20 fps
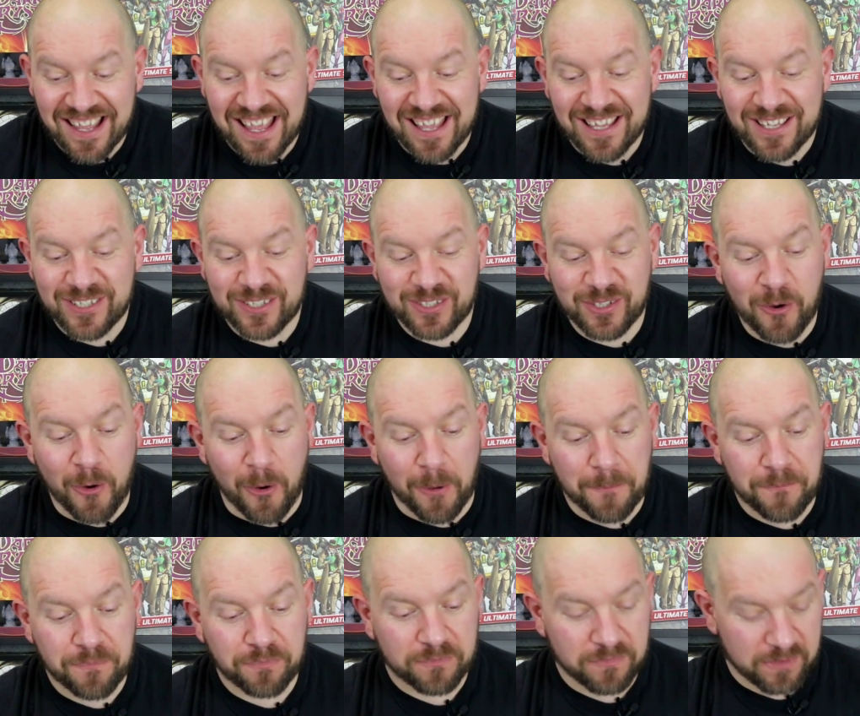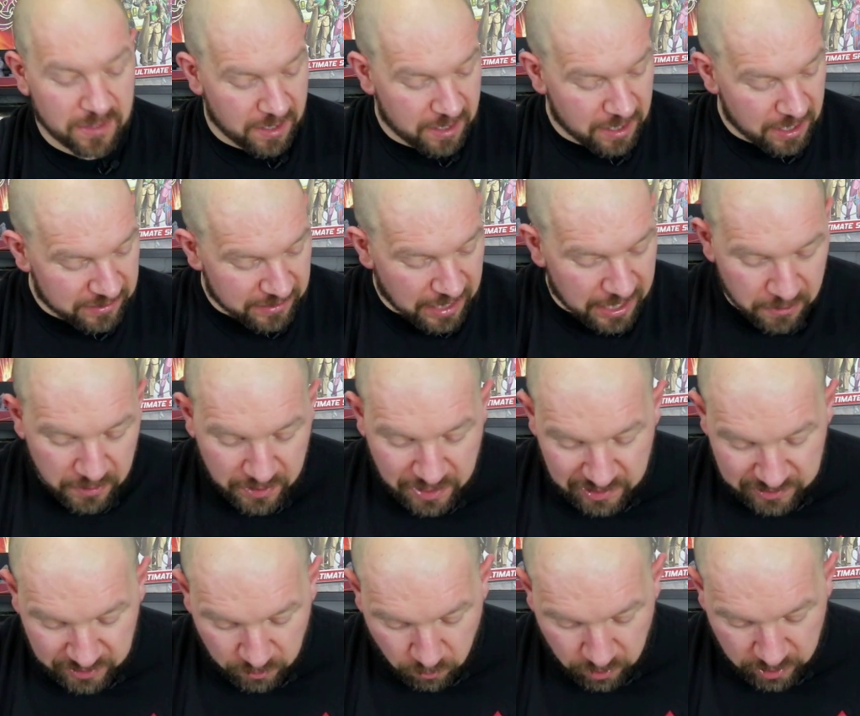So, is there anything
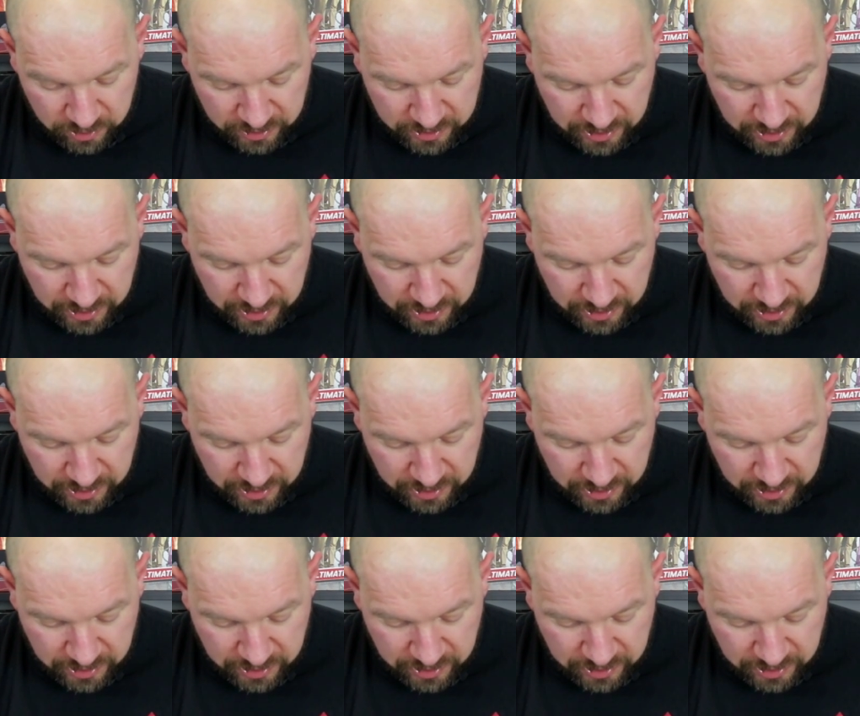else I wanted to